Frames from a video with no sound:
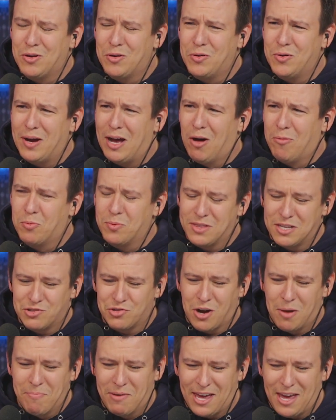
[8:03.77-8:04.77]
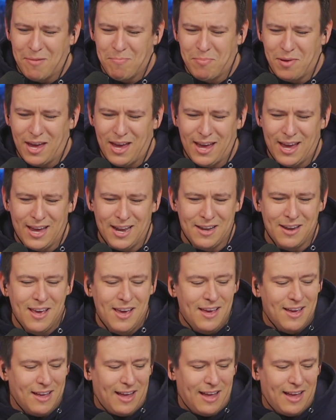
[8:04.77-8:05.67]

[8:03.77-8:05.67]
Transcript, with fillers: who helped with the Trump campaign,